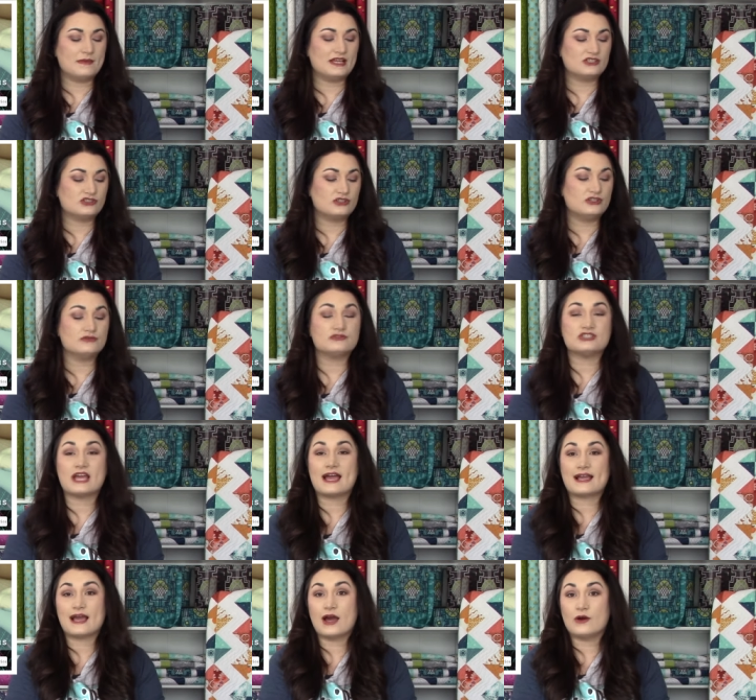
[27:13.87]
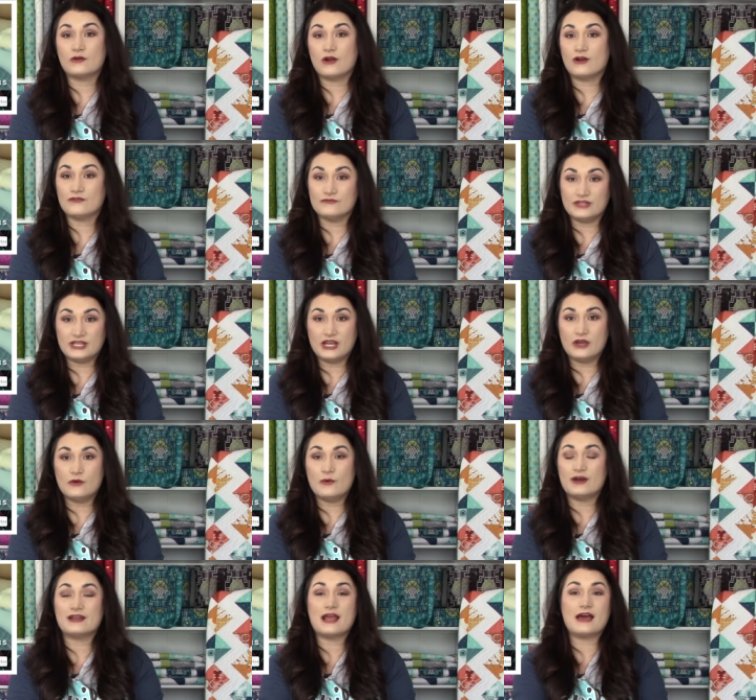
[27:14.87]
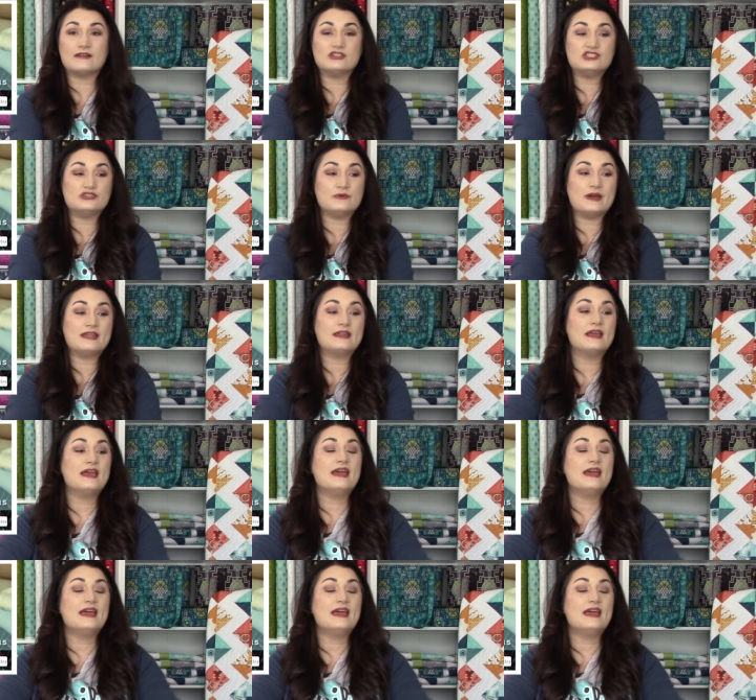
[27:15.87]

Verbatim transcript: make sure you check out our video on how to do it.